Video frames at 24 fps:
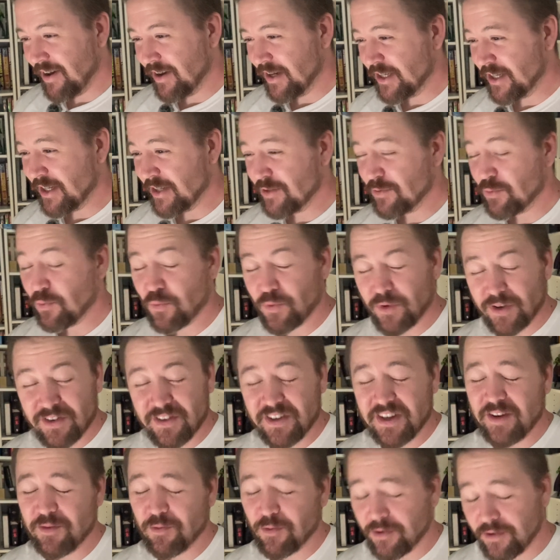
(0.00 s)
just
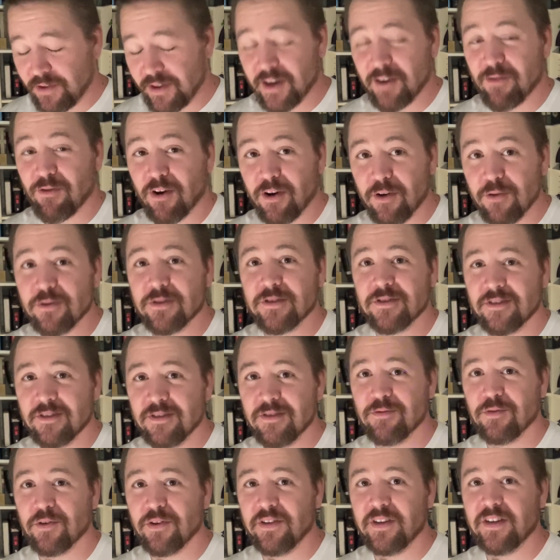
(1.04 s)
really, really gross,
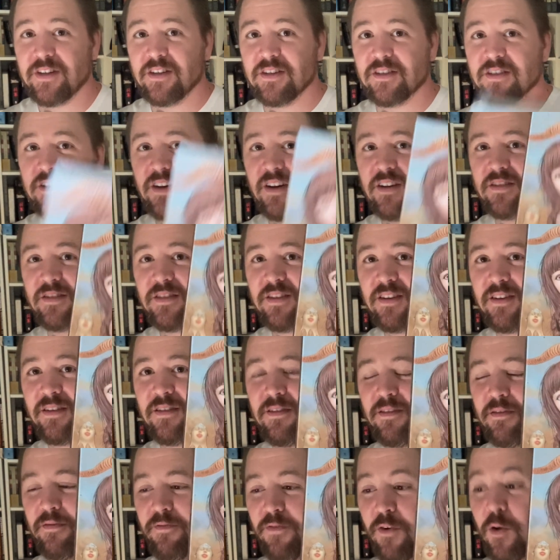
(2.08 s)
really disgusting.
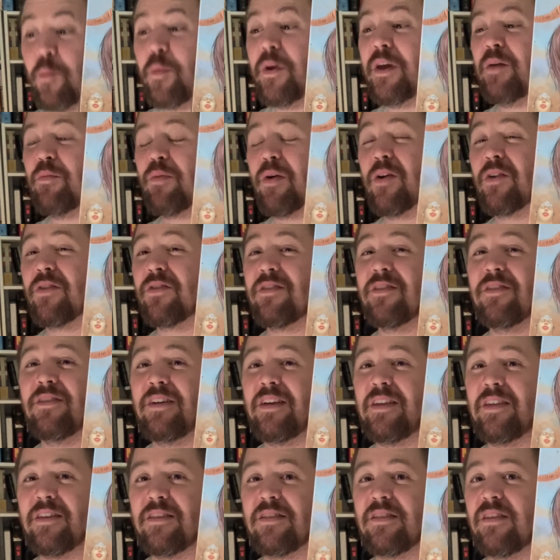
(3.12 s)
For me
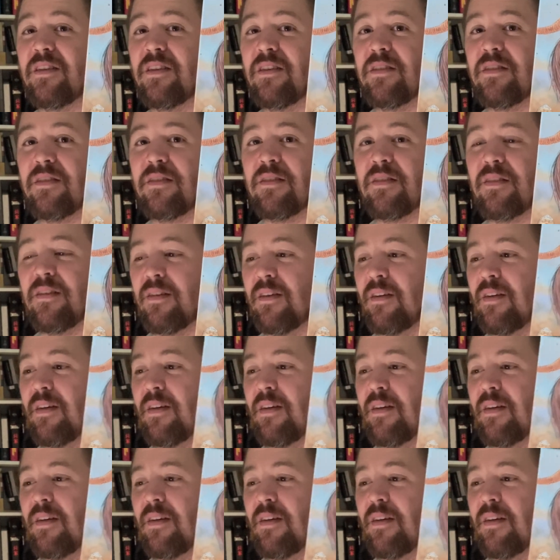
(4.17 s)
personally, this is